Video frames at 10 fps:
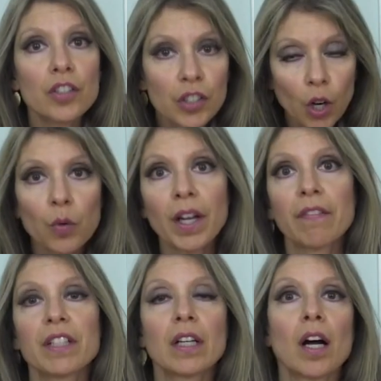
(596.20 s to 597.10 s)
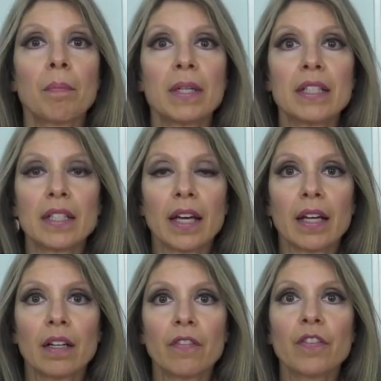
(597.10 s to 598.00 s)
don't have to
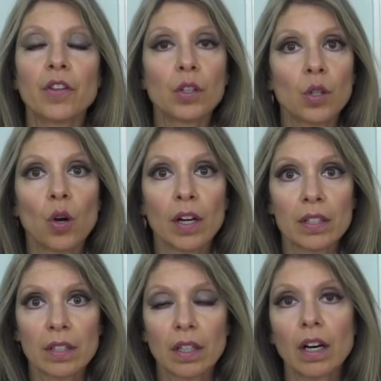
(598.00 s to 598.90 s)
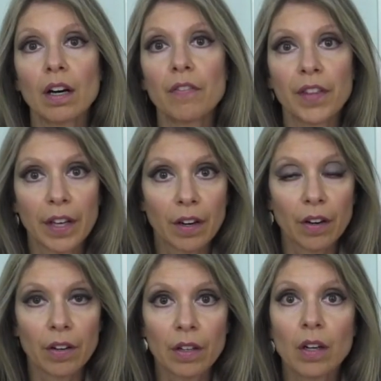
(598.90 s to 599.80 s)
compensate for the loss of
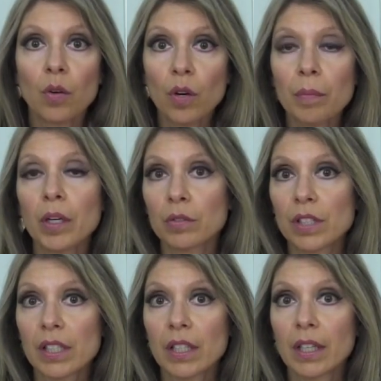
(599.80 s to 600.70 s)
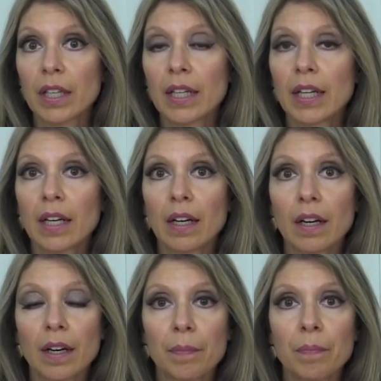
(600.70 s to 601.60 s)
their hormones.
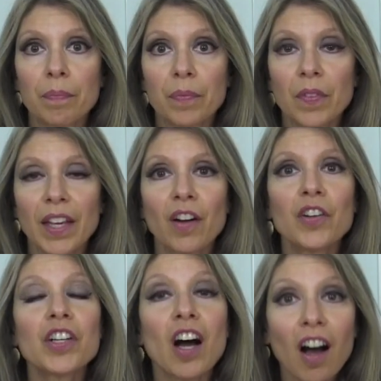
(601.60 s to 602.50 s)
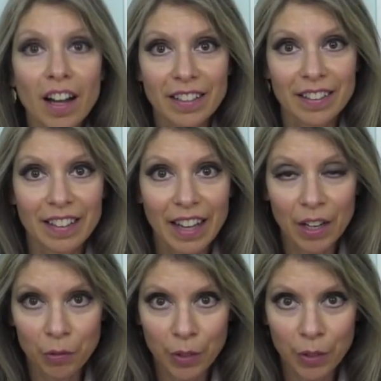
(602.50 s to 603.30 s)
Um, they are not at